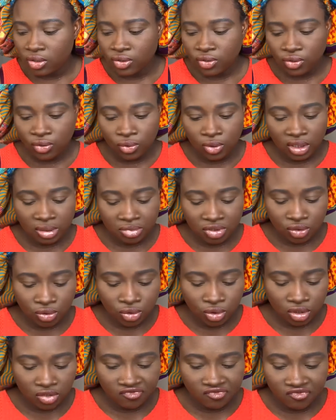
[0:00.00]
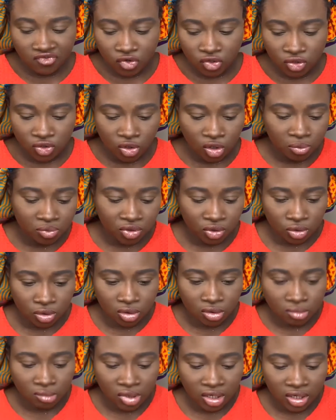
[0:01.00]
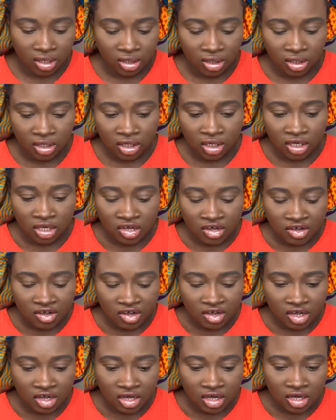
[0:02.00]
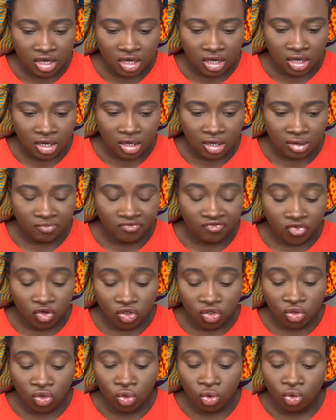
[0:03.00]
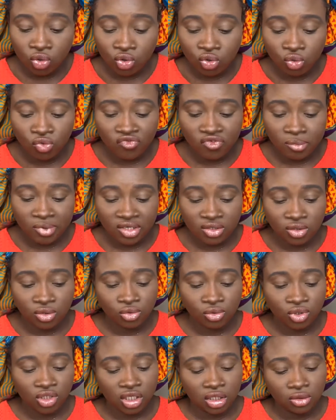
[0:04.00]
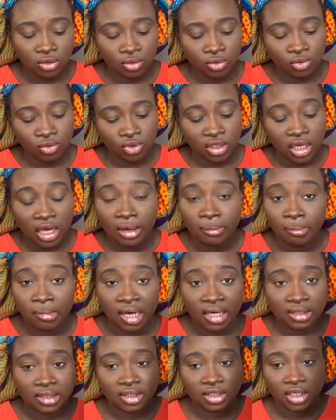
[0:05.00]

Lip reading: So let me show you the first option. My first go-to for my single shadow looks are matte